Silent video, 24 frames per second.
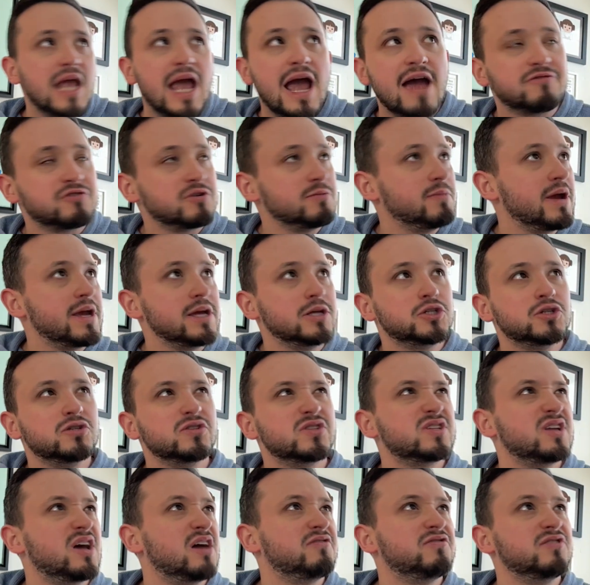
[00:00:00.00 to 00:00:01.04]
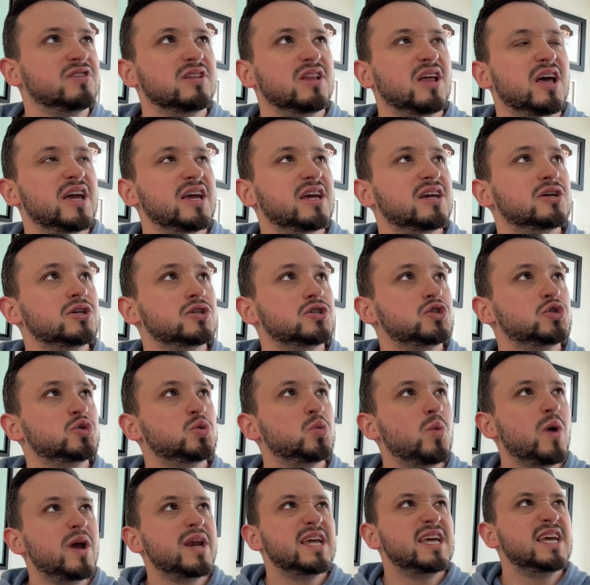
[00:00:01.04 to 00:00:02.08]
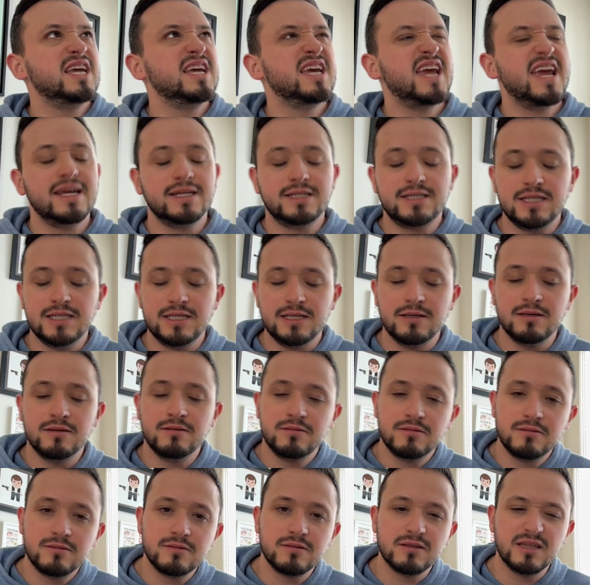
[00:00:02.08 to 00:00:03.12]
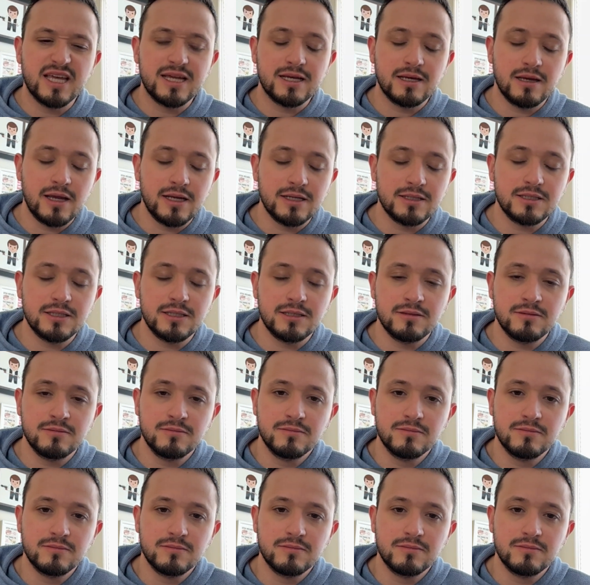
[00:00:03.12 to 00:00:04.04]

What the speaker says: after my angel stuff in 2018, late 18.